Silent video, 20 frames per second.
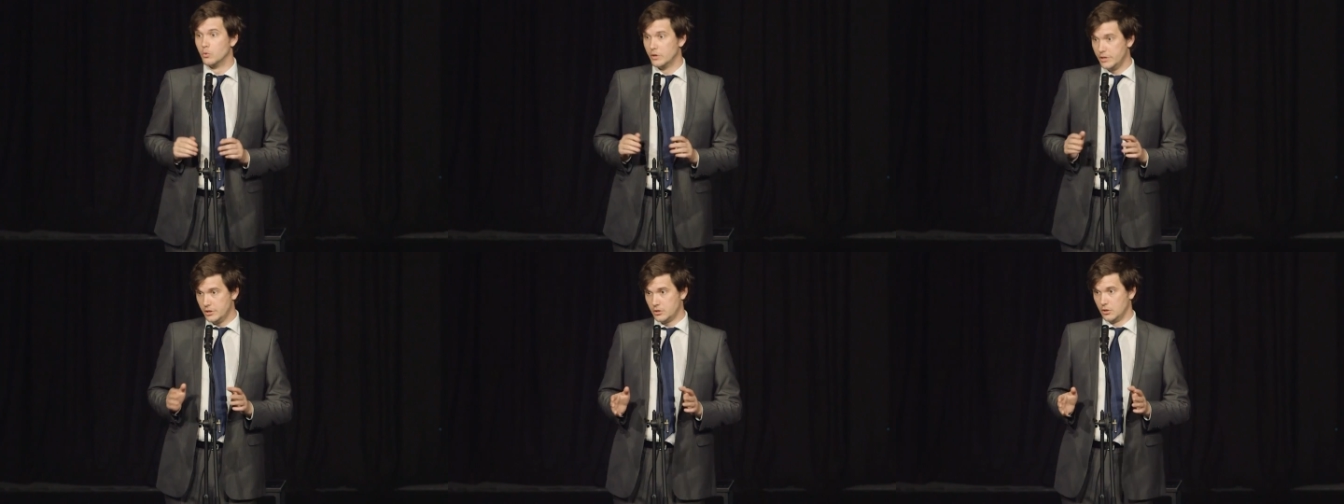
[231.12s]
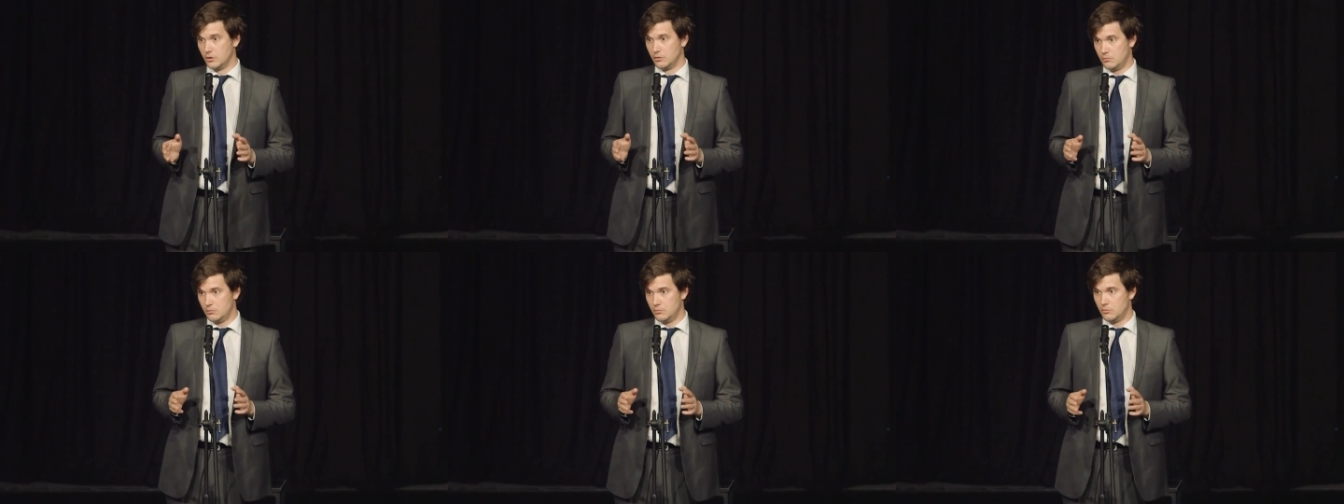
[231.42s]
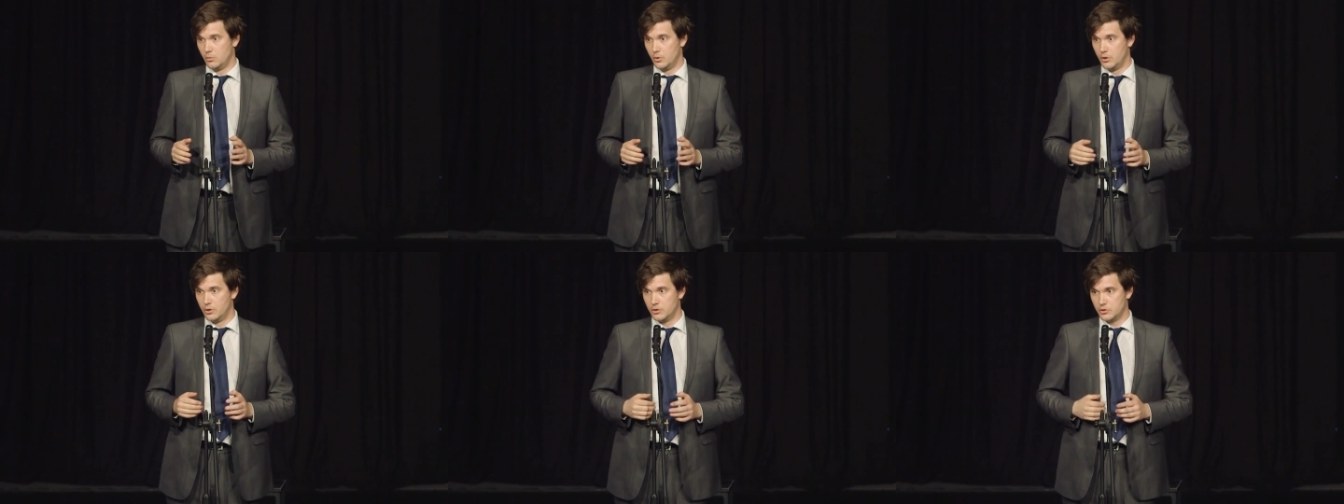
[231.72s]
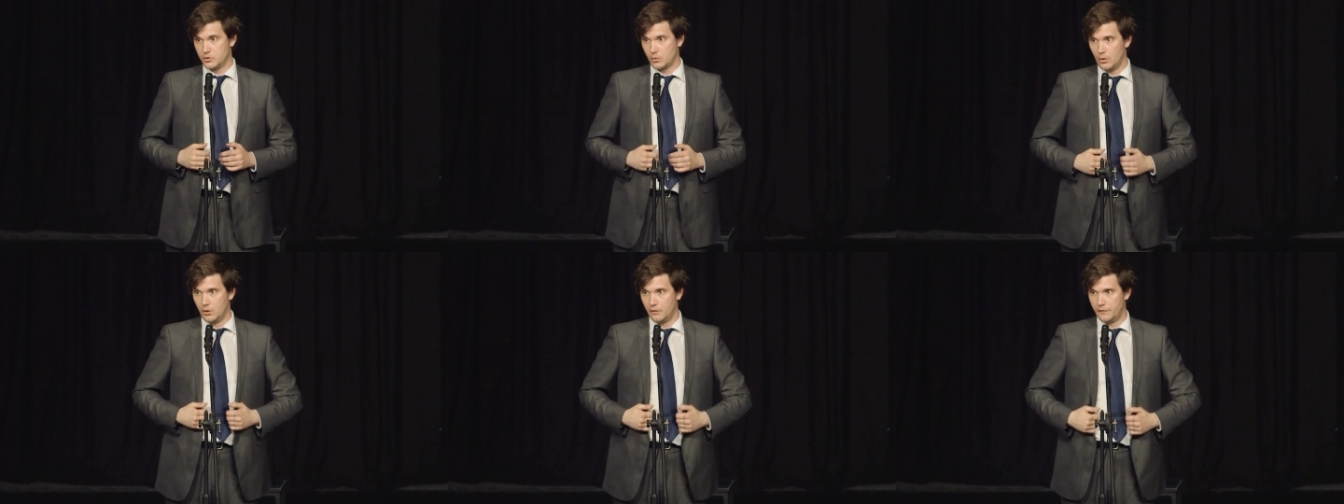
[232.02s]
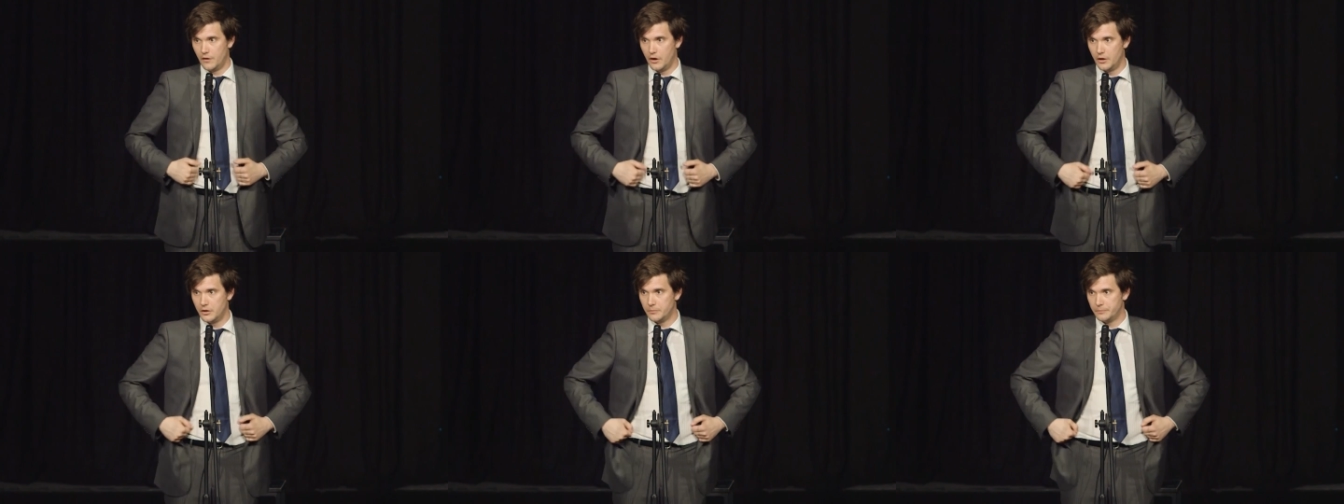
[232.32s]
the reason we were
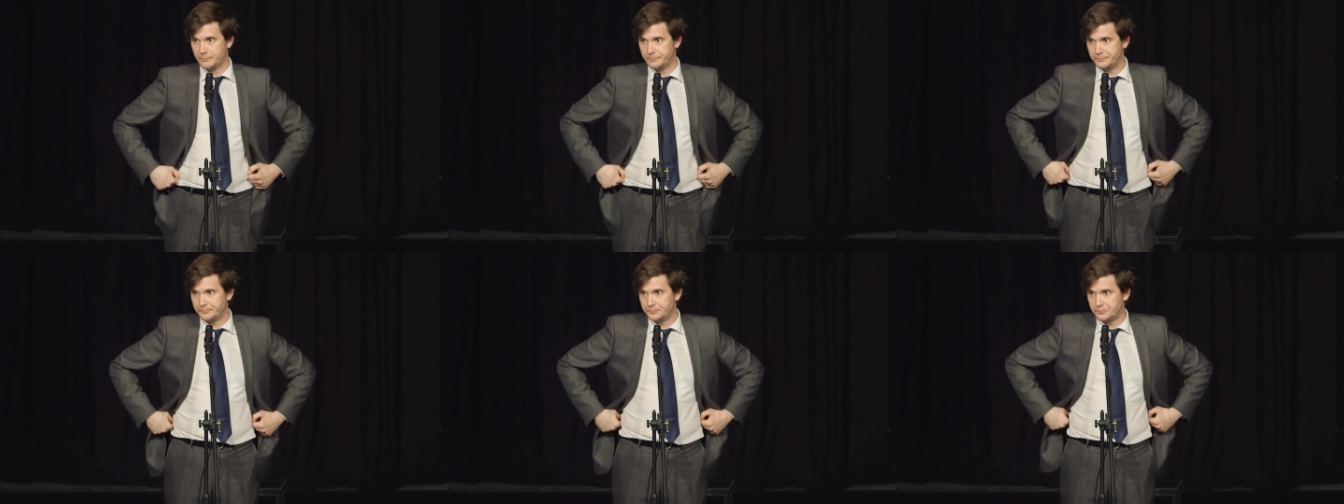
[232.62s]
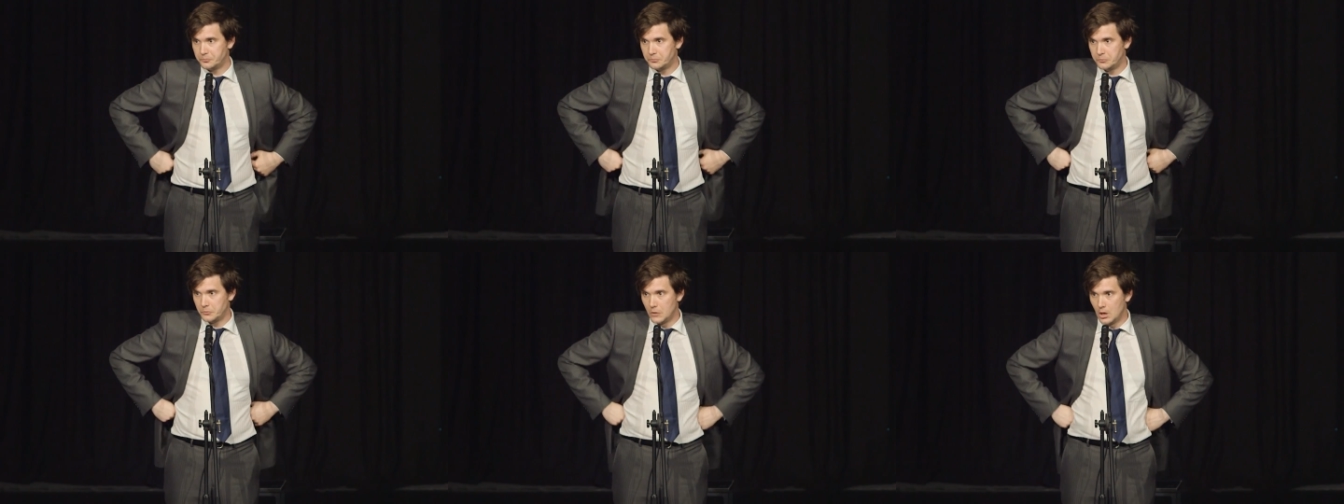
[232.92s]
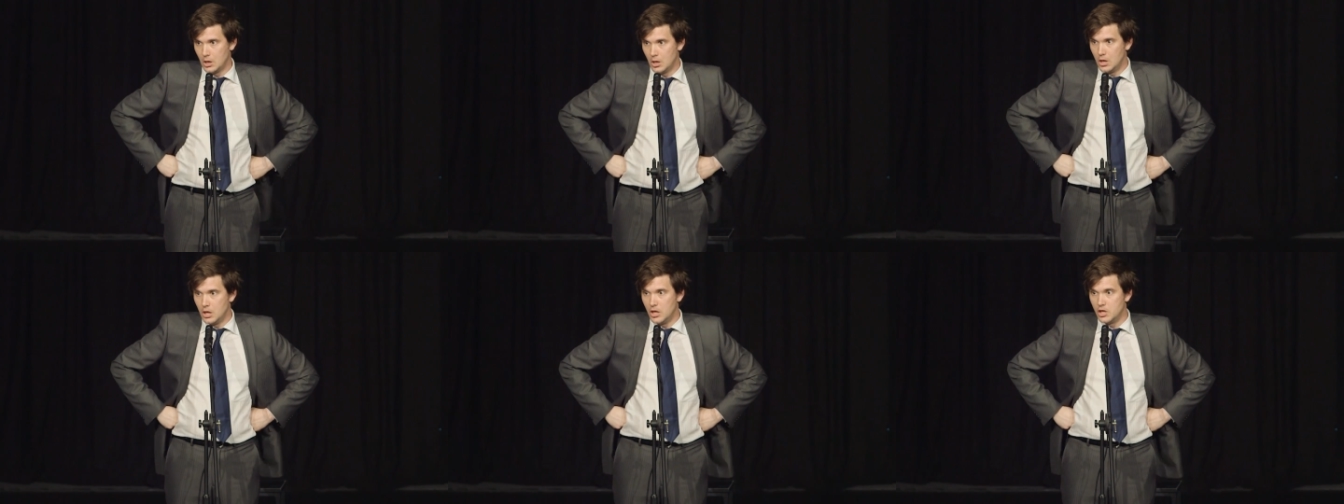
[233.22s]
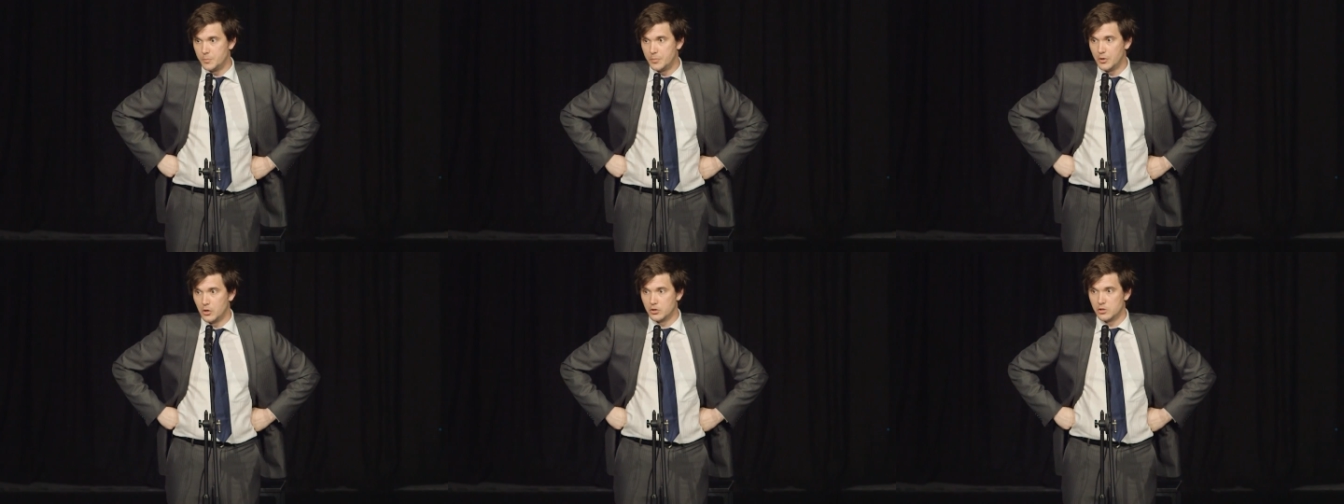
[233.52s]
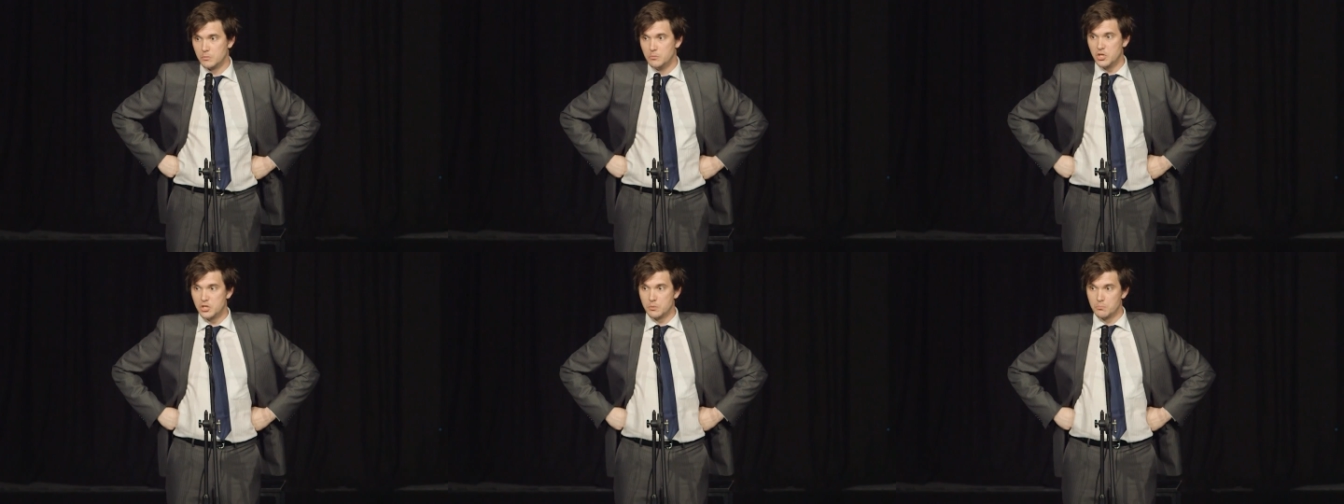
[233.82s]
disqualified is
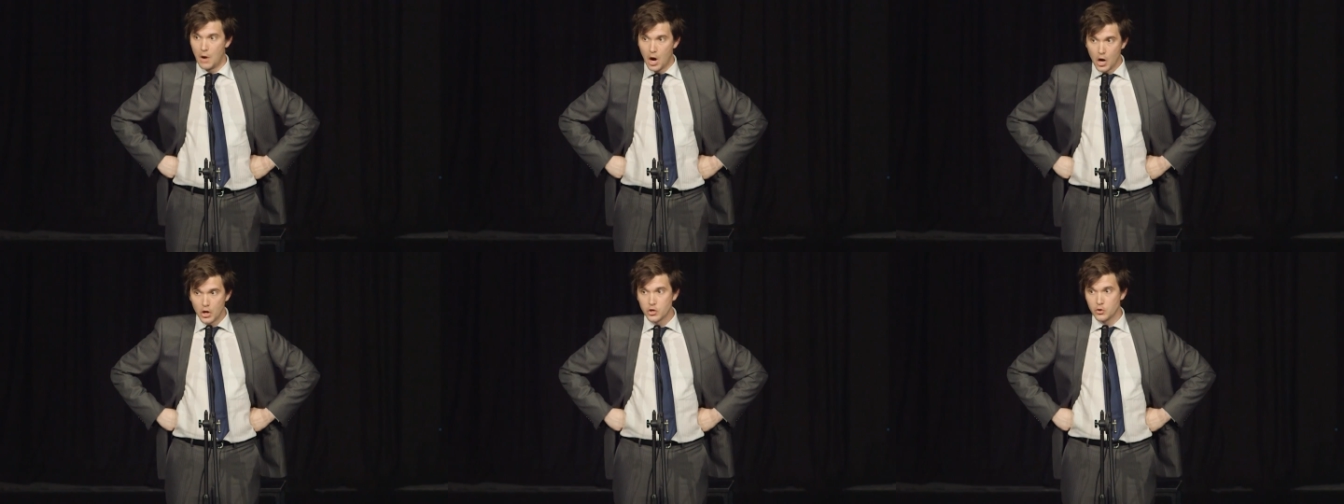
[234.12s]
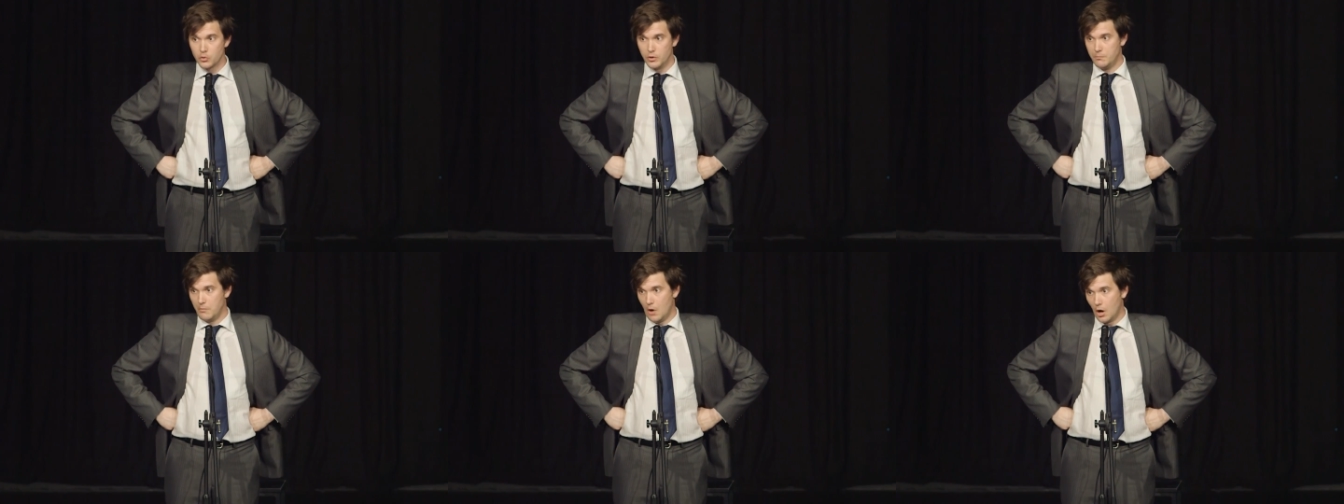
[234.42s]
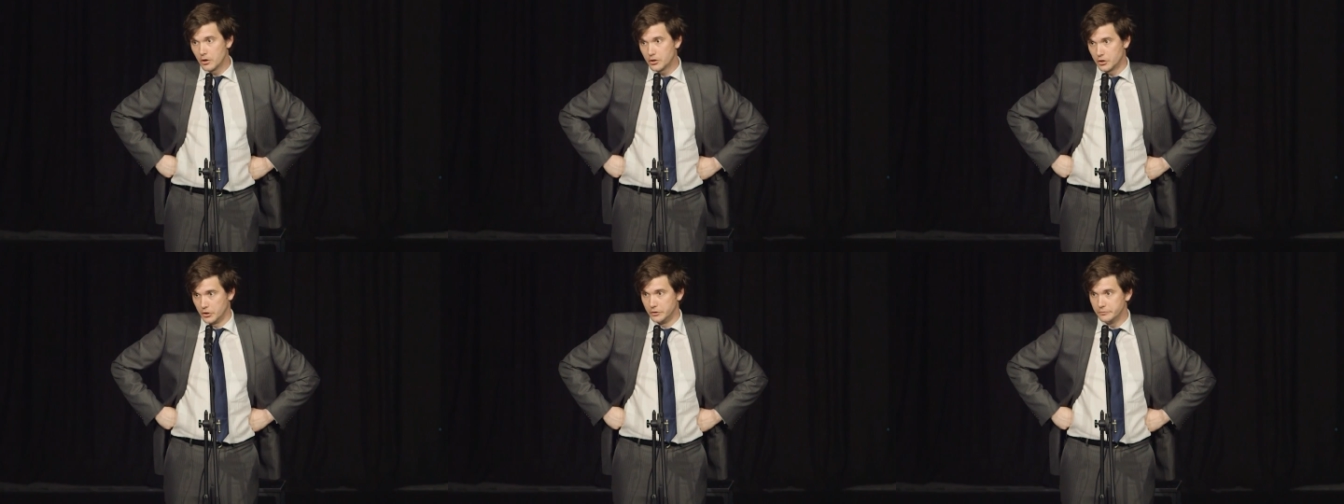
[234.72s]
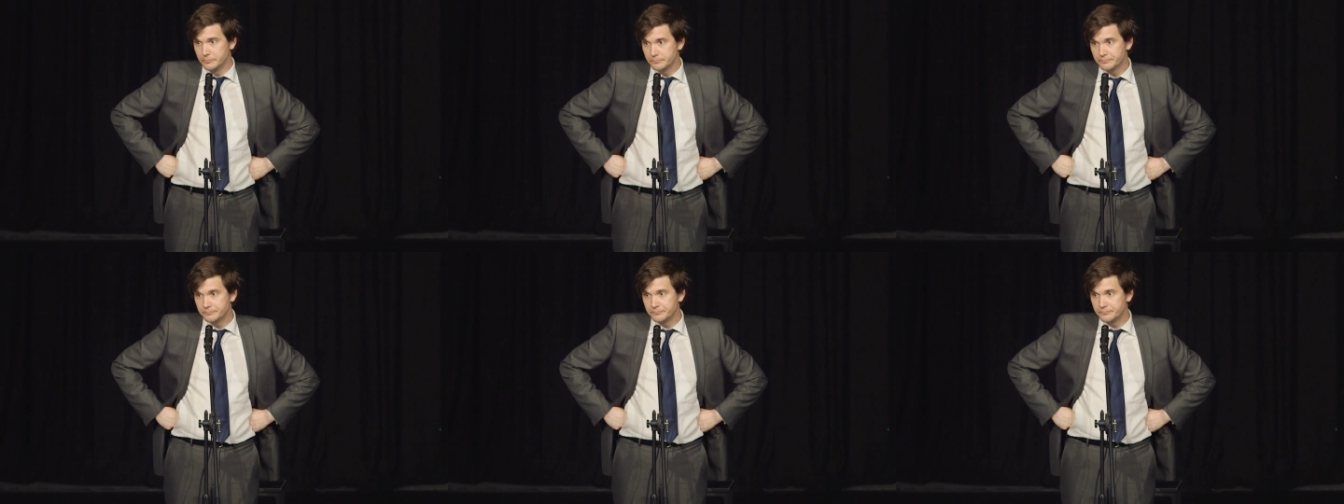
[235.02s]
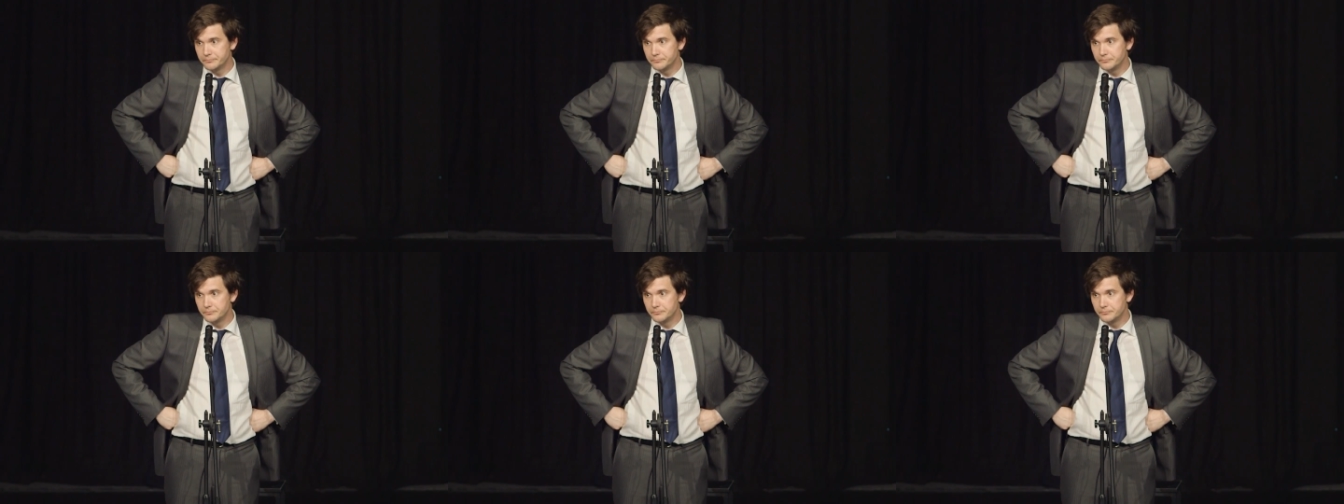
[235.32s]
because Miss Marjorie Martin,